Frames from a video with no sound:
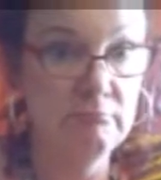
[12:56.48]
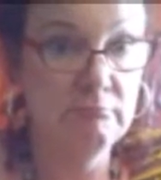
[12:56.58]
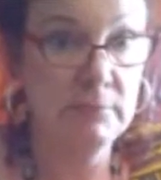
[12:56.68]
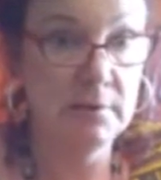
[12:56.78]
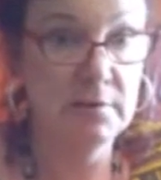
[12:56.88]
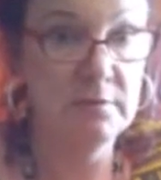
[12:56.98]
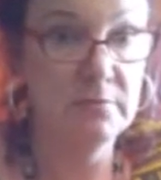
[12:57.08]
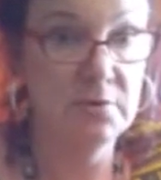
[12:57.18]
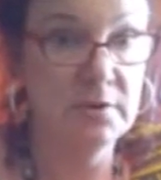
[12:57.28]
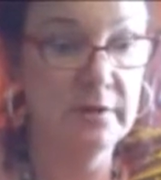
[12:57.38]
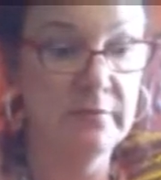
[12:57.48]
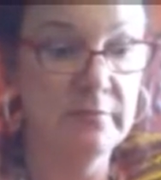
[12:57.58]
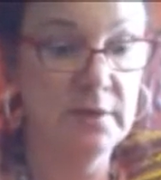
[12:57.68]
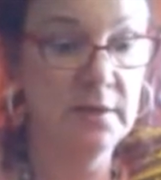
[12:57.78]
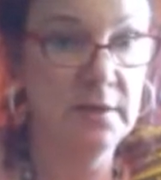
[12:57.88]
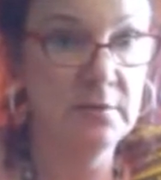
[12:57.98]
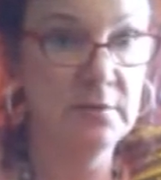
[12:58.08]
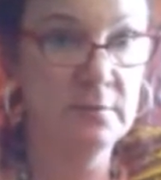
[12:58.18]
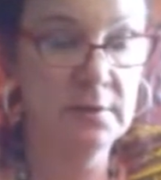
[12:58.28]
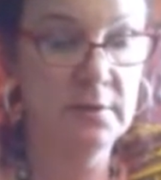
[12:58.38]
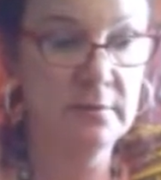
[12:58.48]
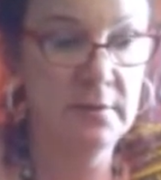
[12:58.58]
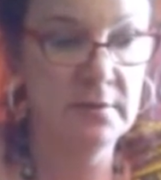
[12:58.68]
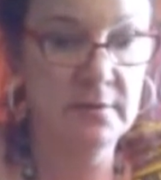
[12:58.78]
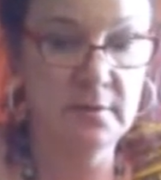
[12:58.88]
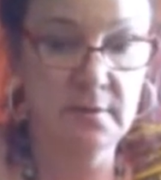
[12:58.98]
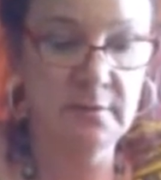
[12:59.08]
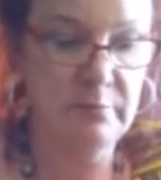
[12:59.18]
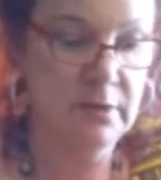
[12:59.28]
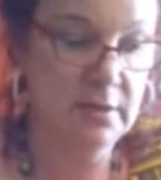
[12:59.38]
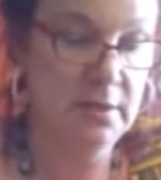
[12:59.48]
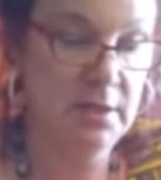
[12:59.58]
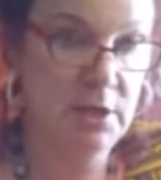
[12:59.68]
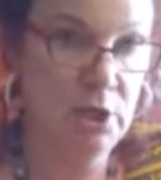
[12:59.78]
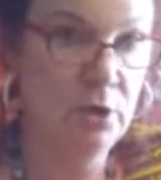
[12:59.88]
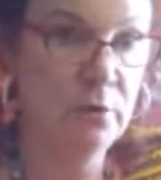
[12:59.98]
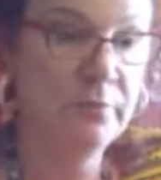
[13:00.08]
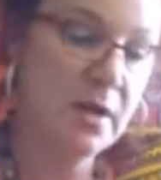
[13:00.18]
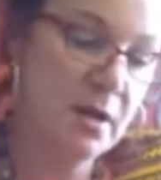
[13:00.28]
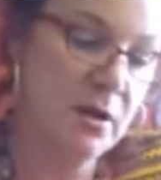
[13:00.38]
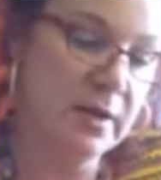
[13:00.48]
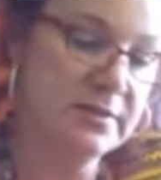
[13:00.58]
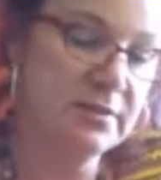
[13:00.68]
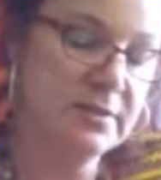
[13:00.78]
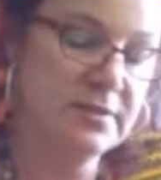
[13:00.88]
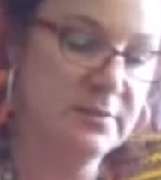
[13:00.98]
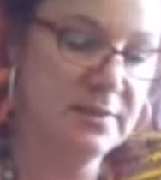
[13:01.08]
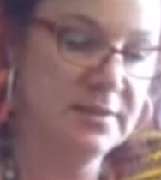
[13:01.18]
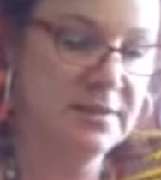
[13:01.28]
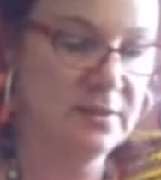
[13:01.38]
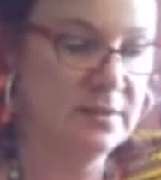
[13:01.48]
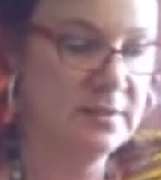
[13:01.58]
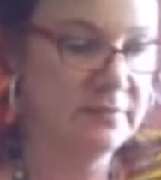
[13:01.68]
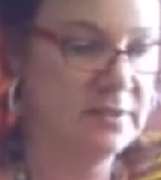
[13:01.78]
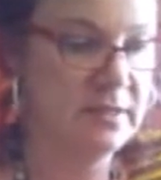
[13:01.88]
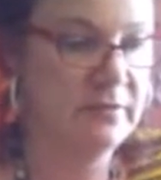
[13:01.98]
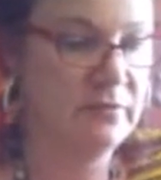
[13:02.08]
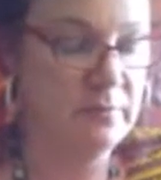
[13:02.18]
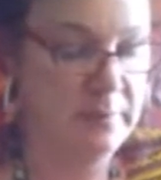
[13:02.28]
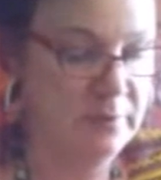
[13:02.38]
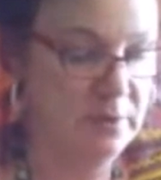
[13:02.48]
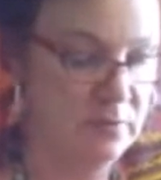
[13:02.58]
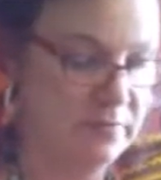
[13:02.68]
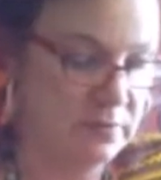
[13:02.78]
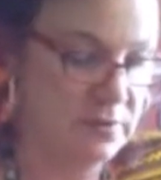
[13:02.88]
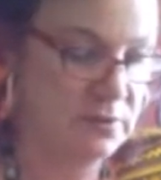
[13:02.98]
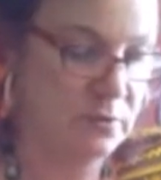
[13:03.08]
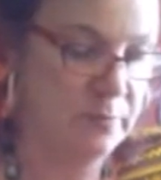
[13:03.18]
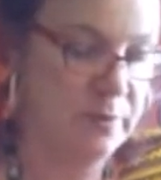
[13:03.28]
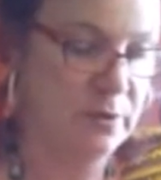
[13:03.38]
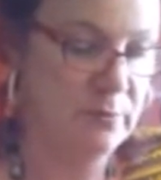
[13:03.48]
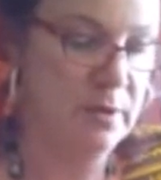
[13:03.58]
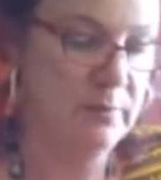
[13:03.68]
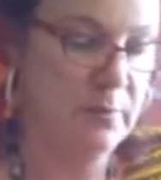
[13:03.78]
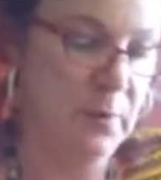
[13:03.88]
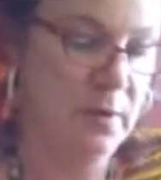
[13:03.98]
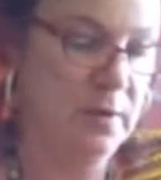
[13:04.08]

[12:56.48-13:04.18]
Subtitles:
Not that I'm trying to give my age away or anything, but anywho. Okay, so let's see what these cards have to say for my beautiful Scorpio people.